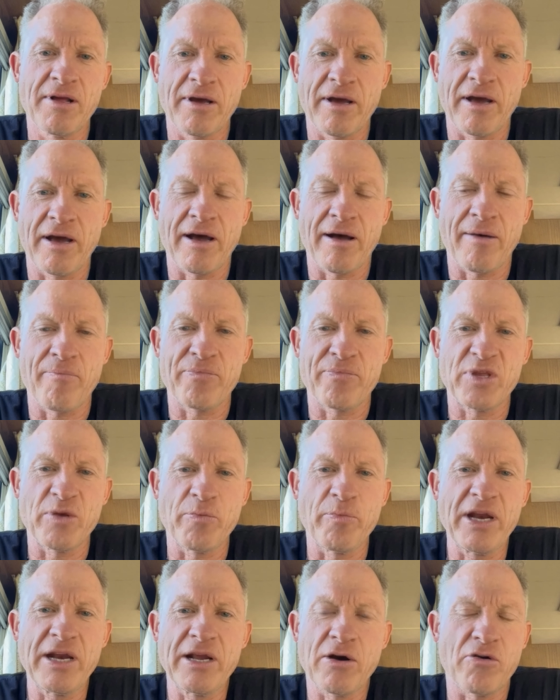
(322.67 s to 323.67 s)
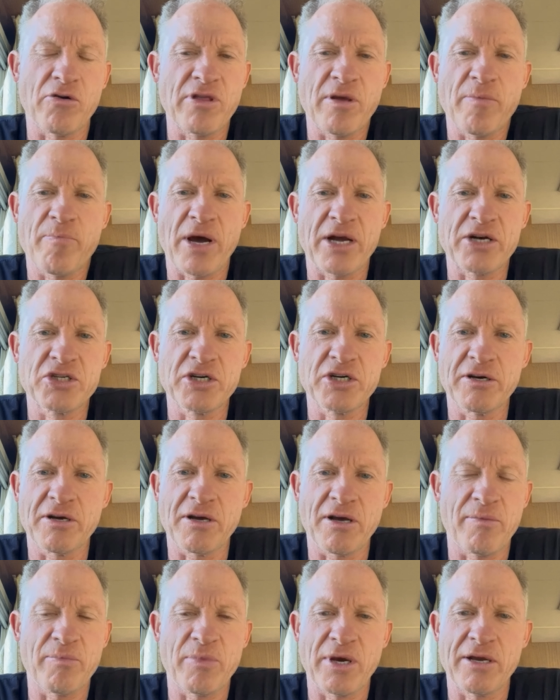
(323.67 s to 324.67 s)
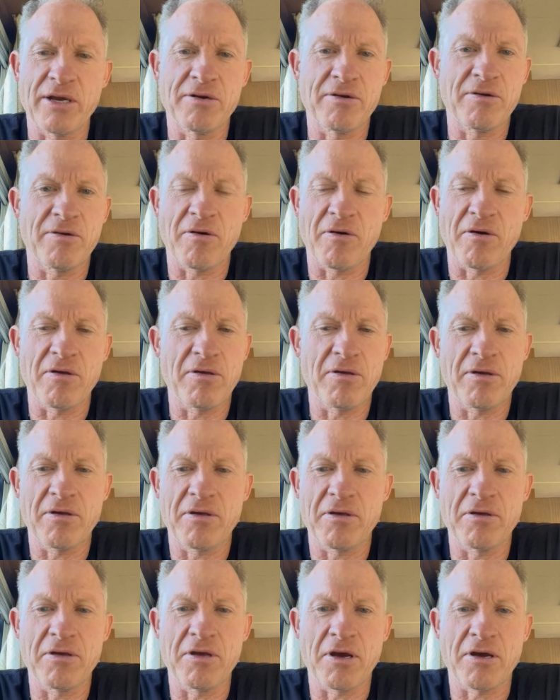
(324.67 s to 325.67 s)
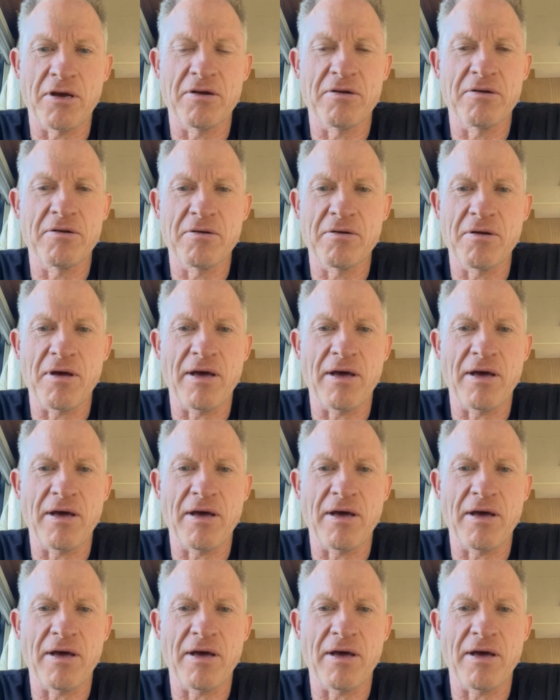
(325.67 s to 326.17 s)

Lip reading: Depending on their budget, I mean, you can,